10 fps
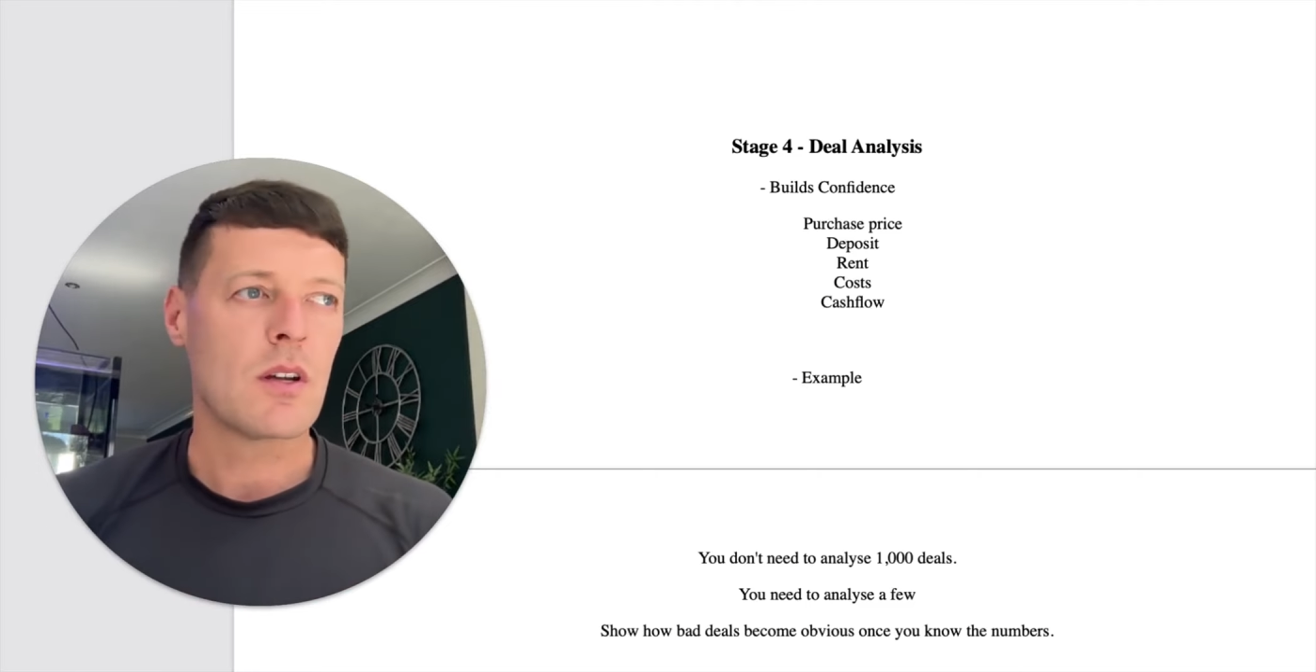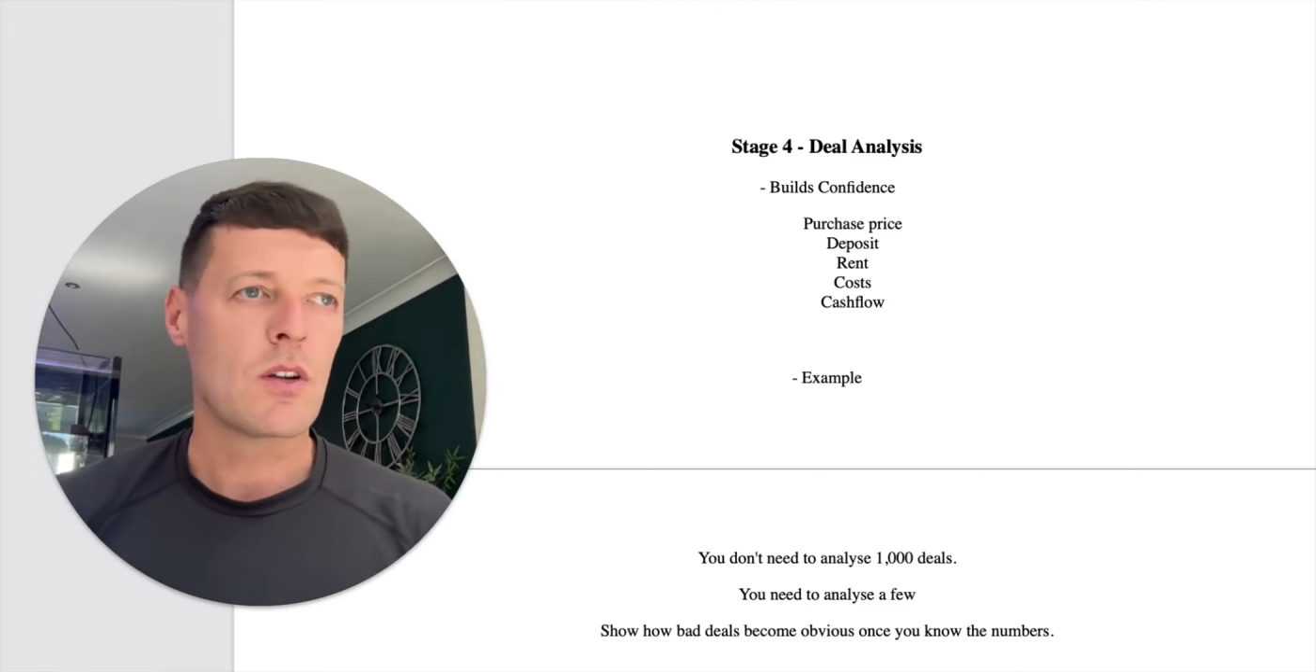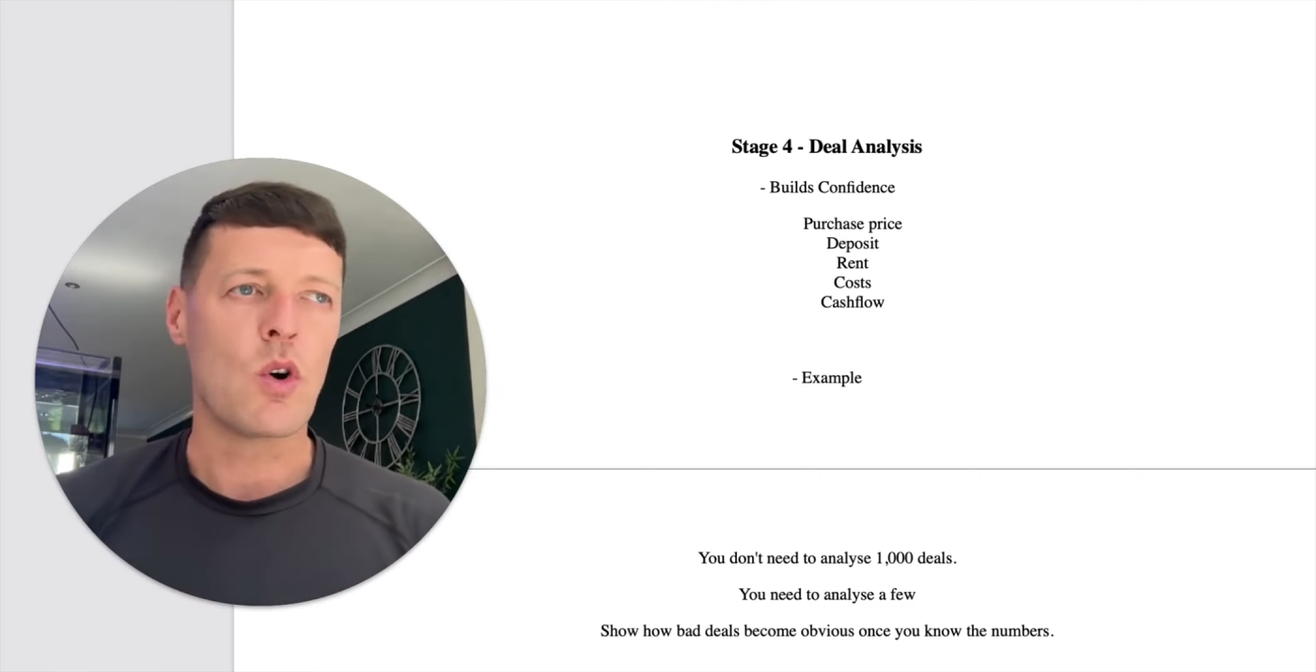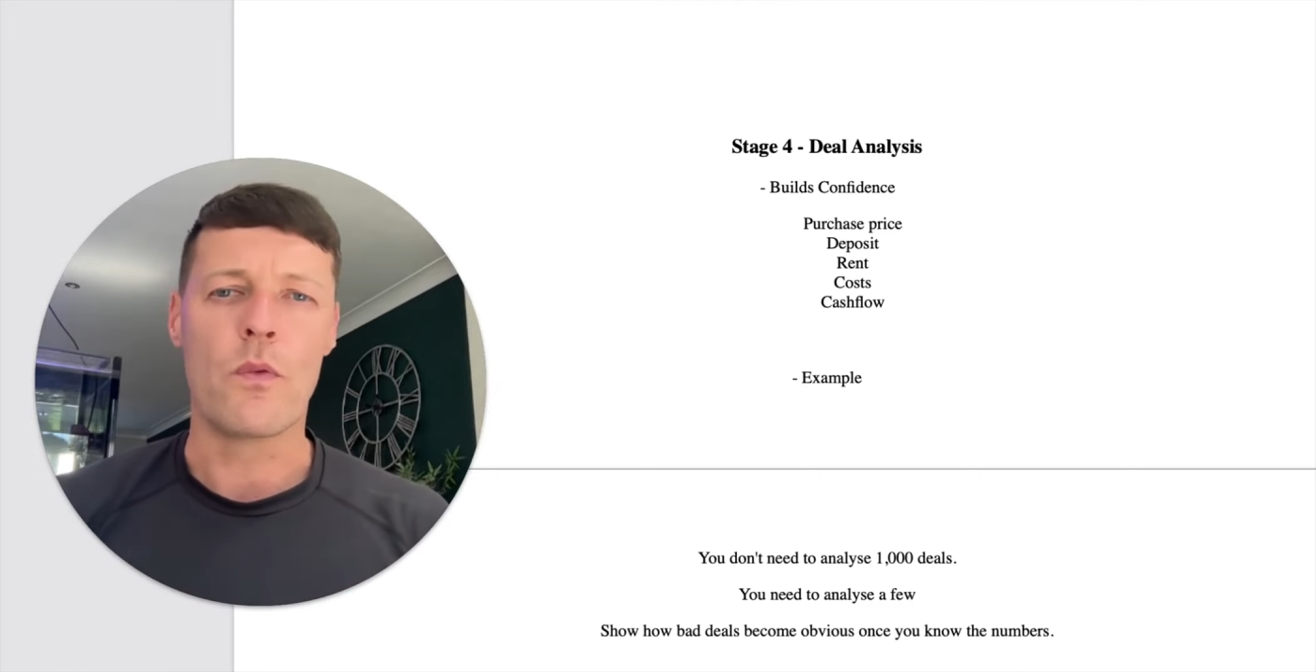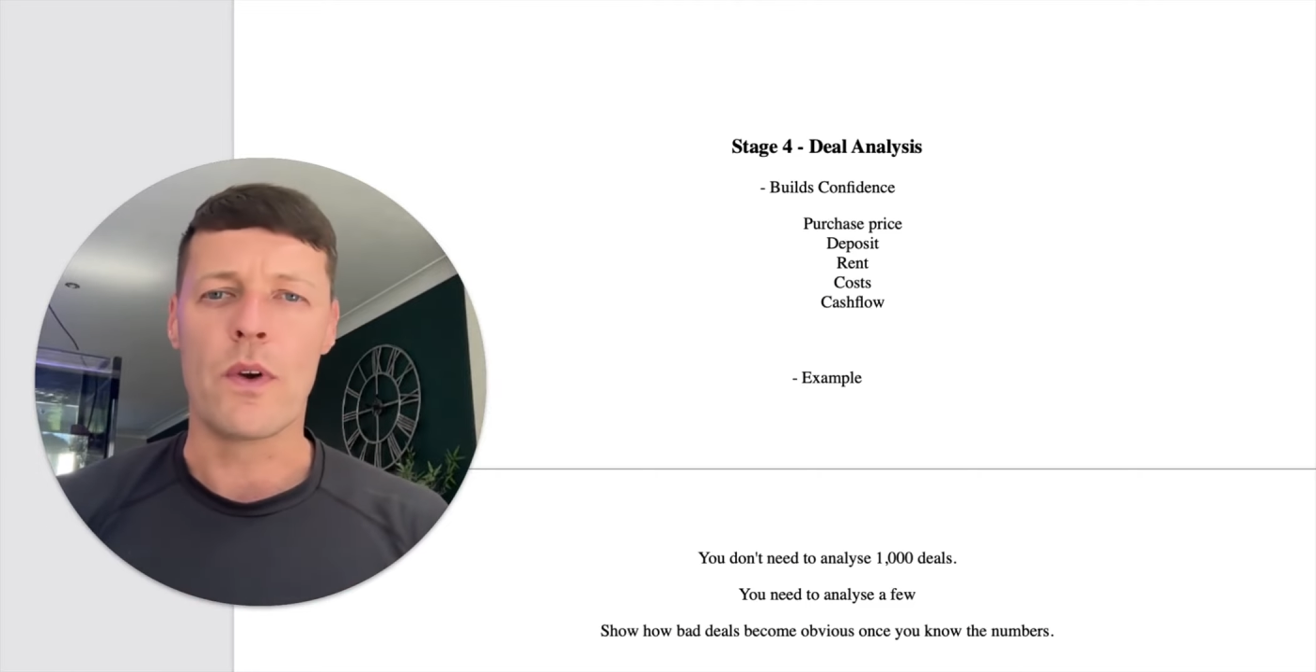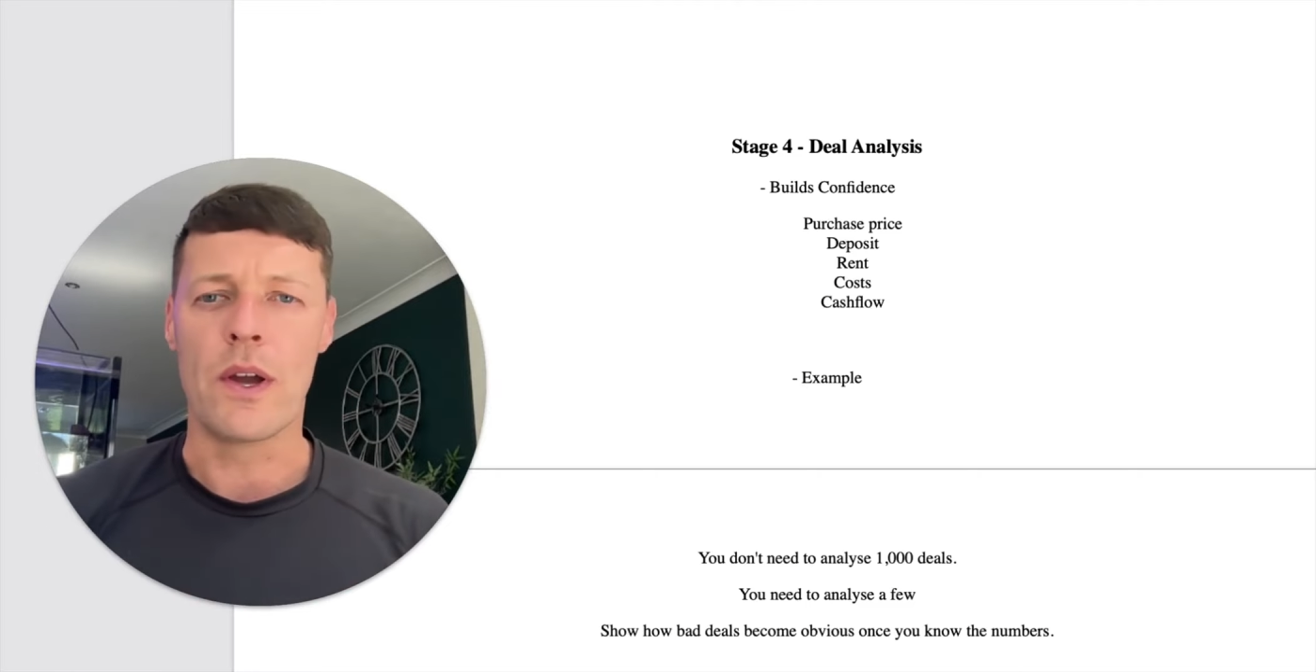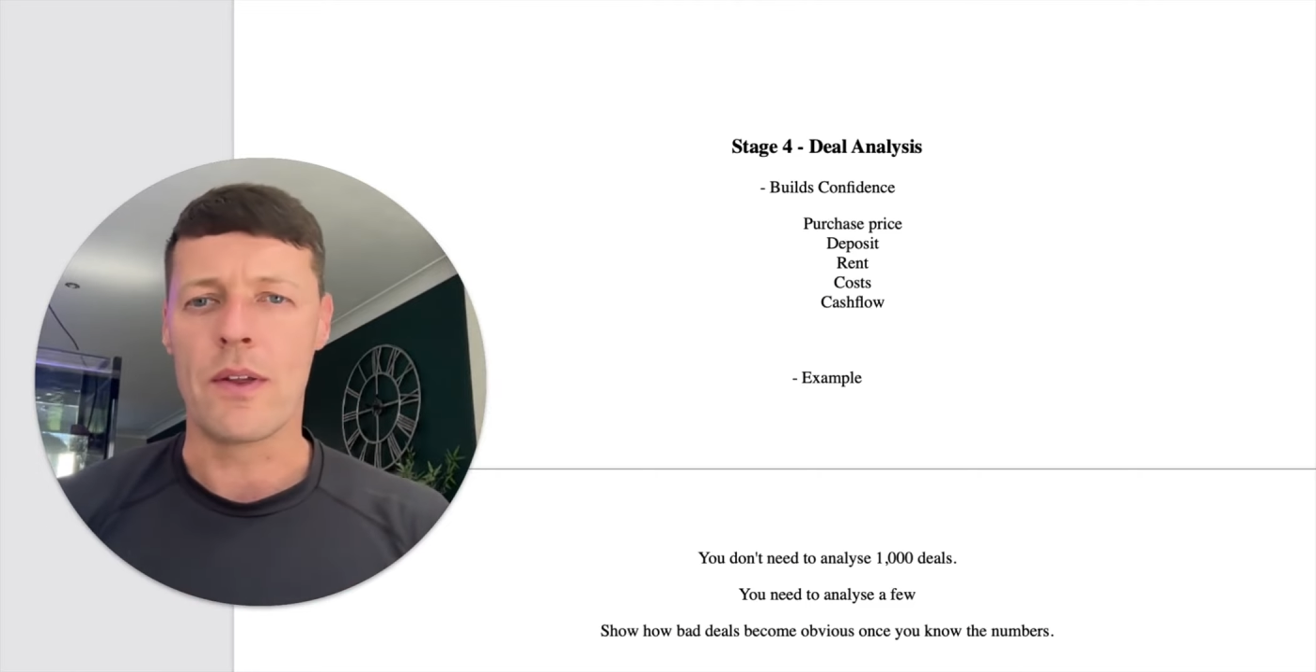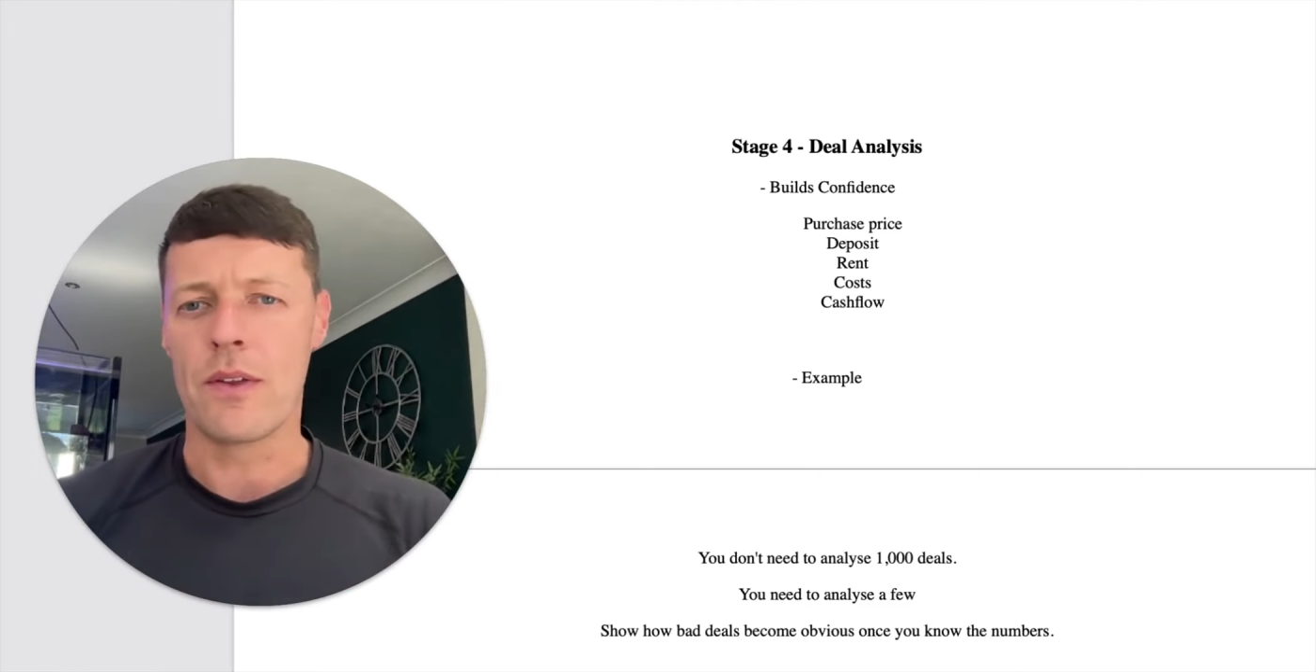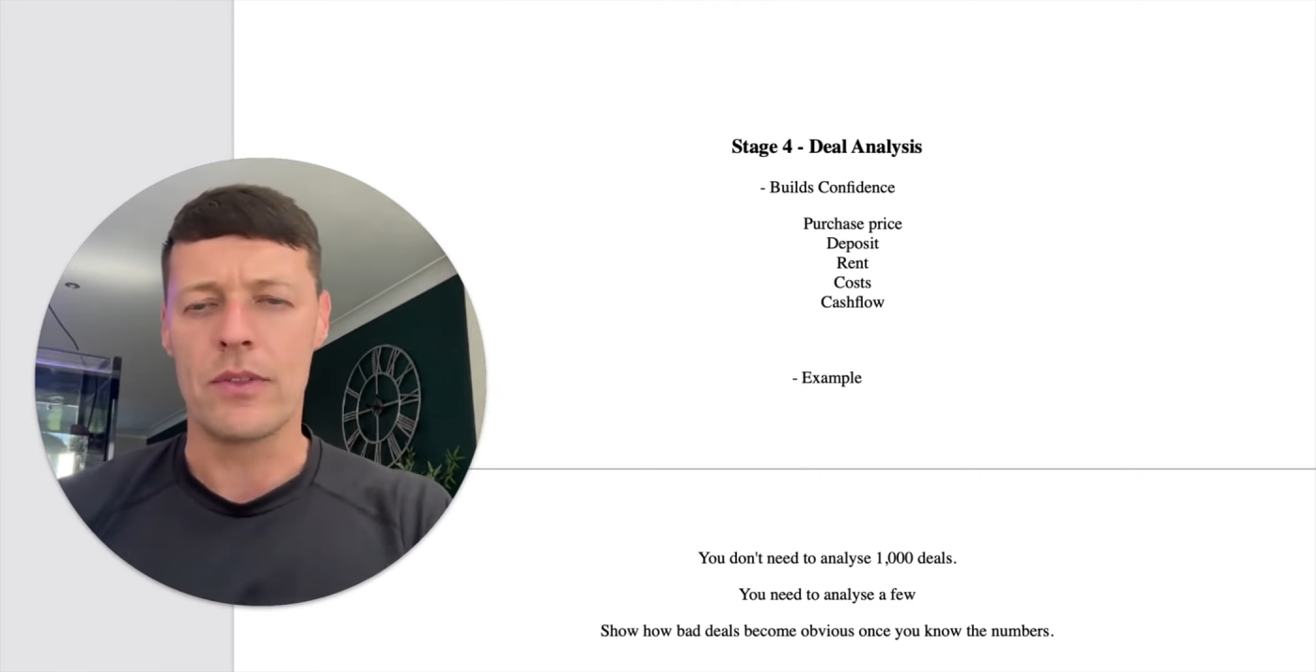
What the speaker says: cover